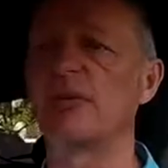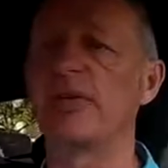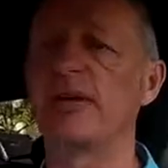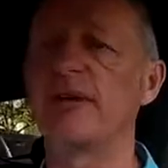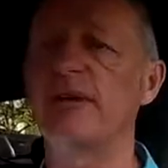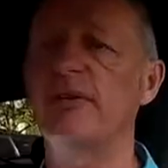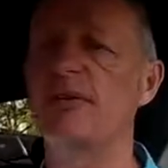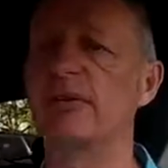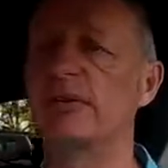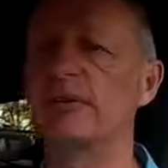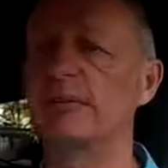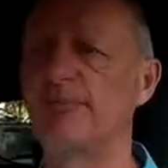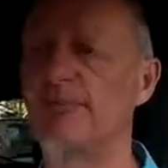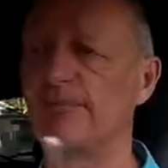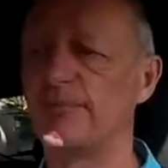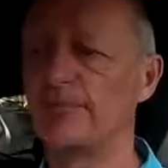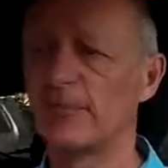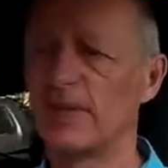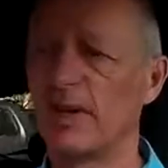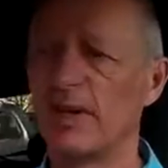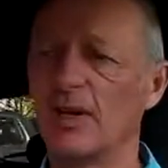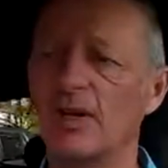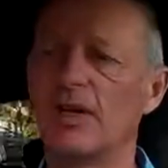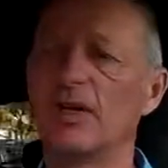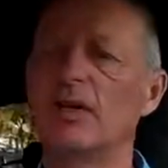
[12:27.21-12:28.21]
They're
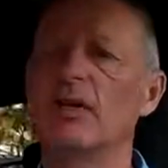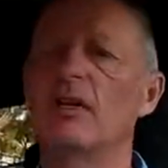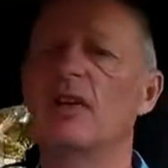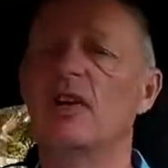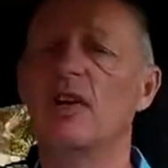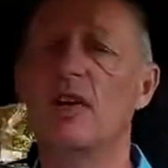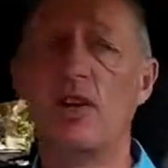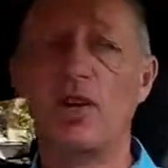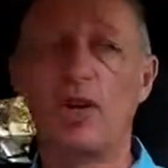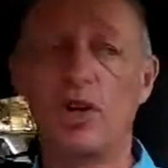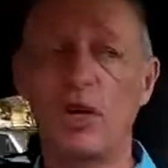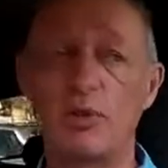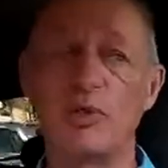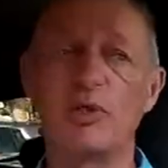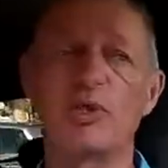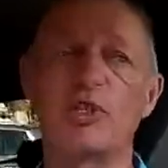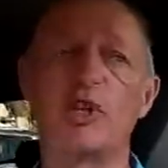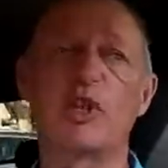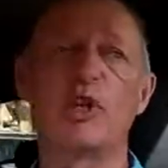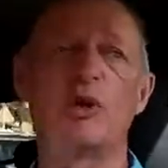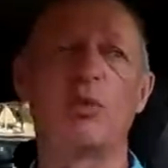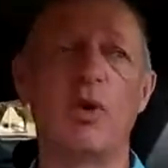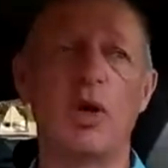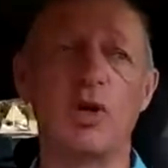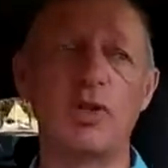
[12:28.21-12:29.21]
always
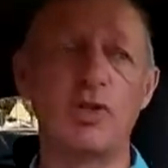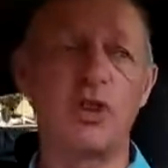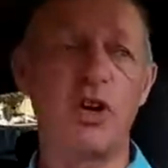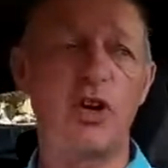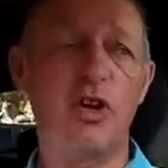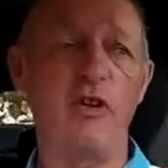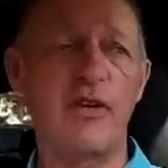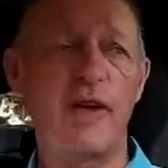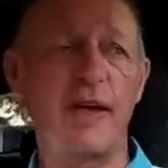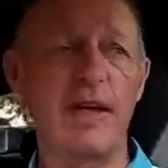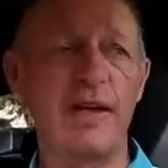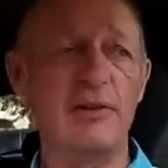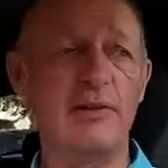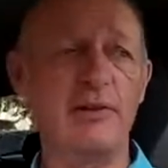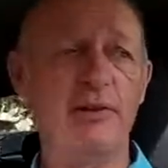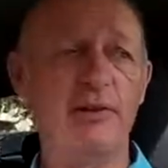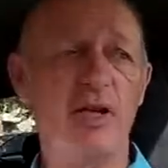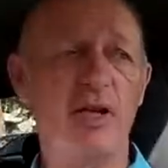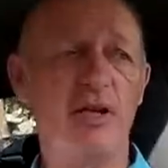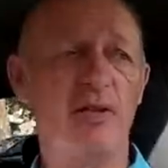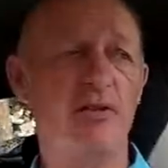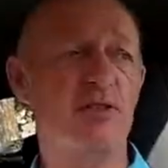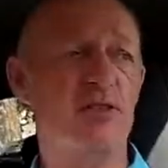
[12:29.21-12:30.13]
sort of wandering around,